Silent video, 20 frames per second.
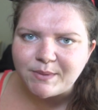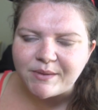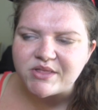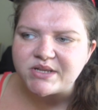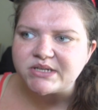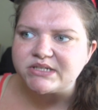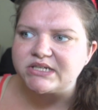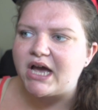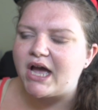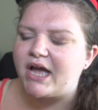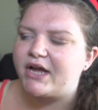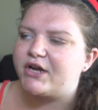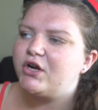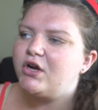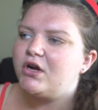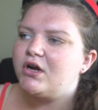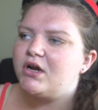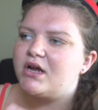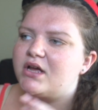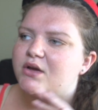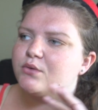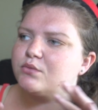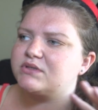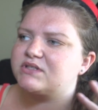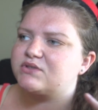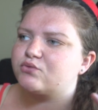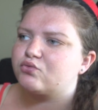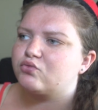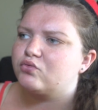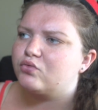by the tiger. It
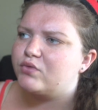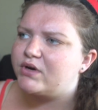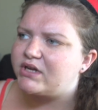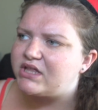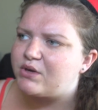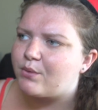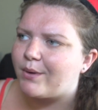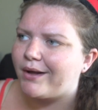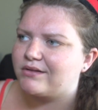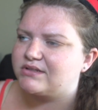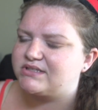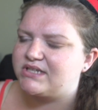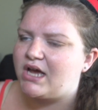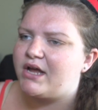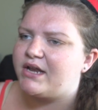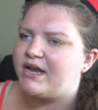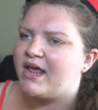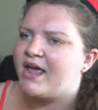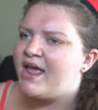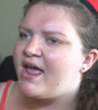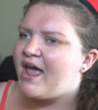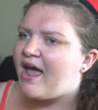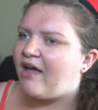was really well done.